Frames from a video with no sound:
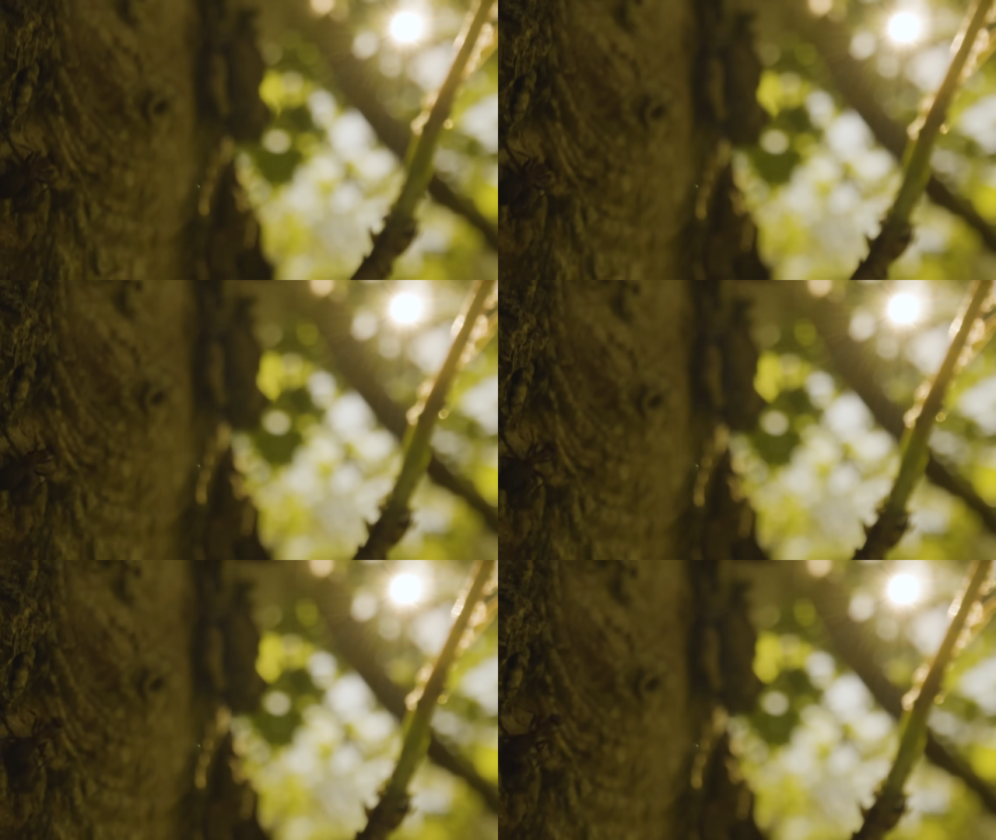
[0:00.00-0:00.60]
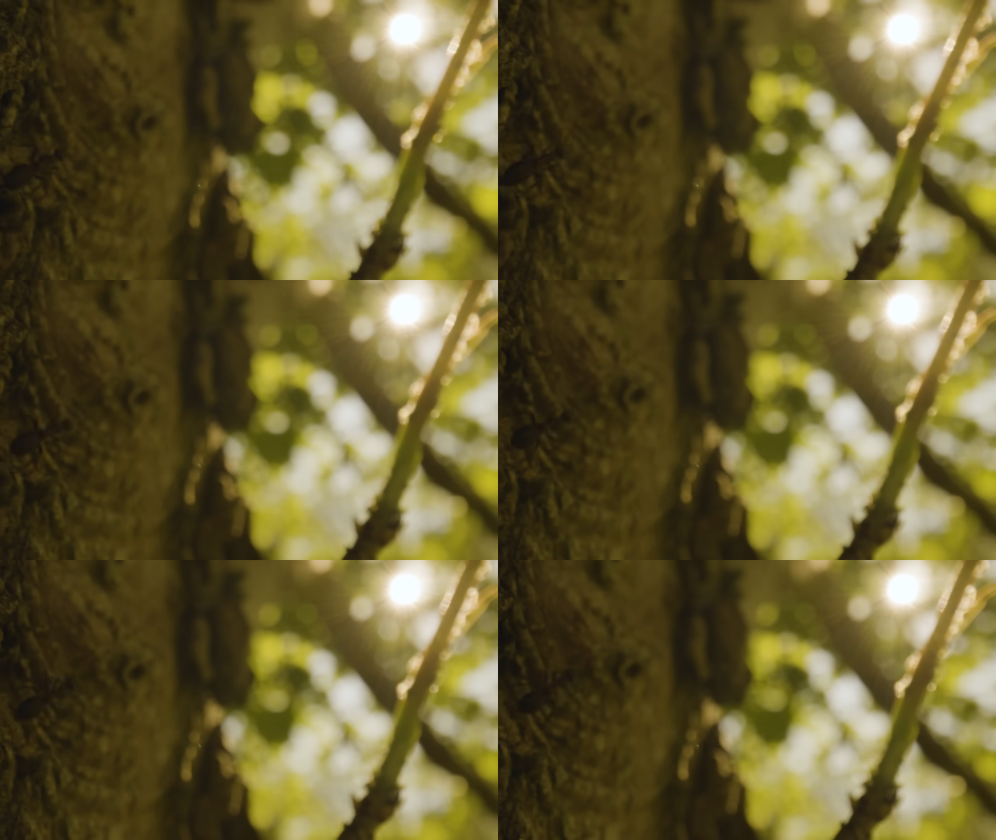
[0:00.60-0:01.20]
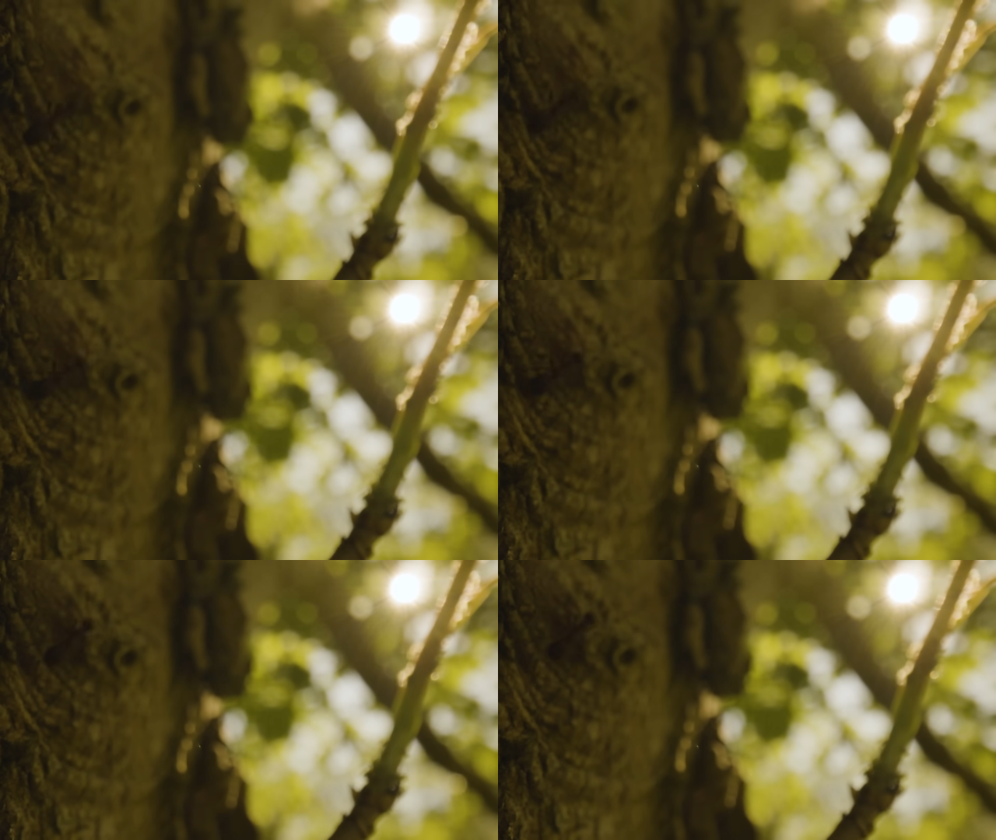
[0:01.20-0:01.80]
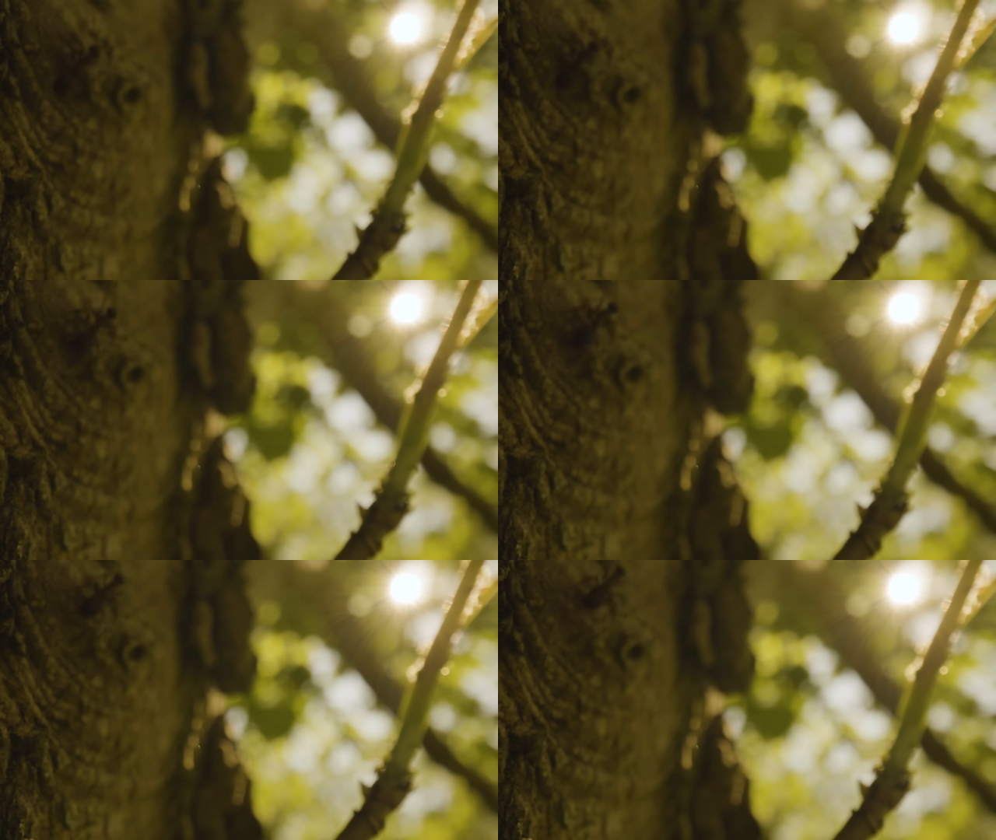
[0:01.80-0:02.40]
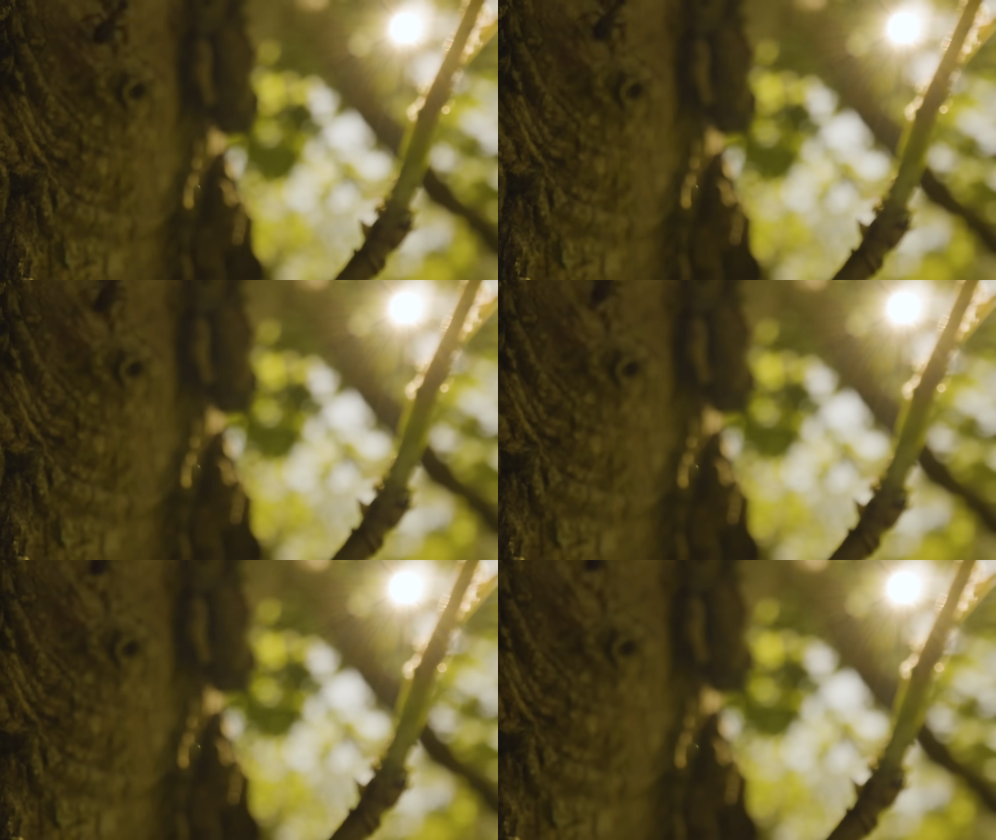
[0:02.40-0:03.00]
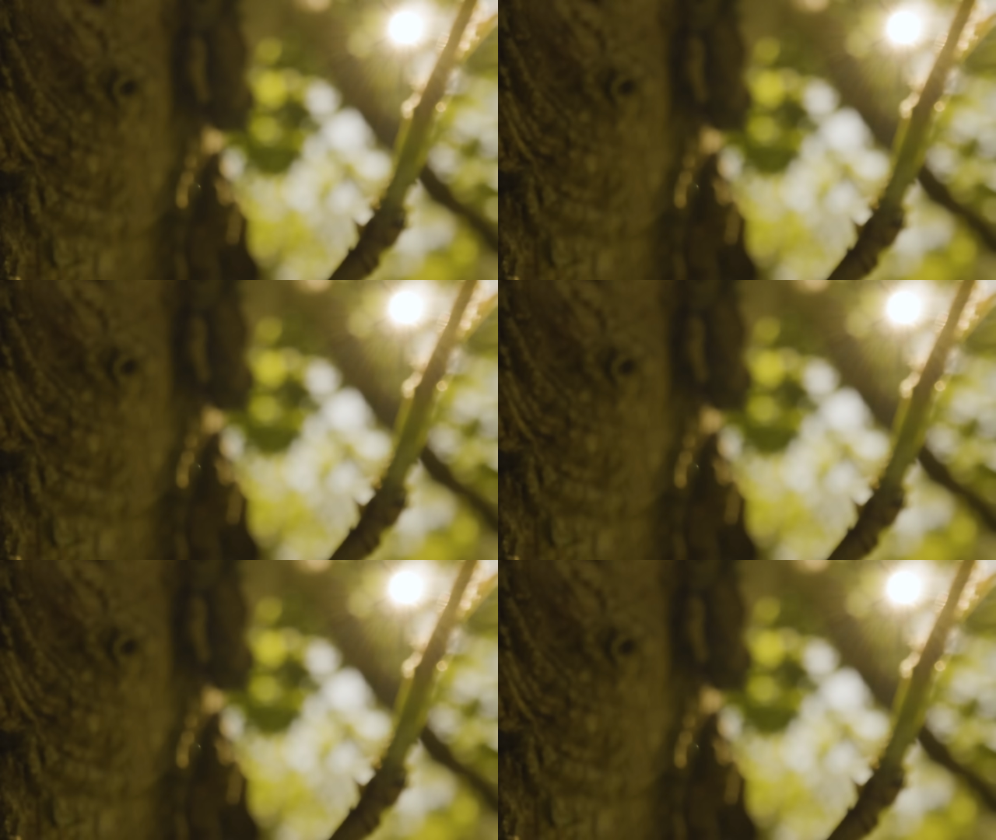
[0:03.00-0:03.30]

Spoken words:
Nobody's mouth can be seen.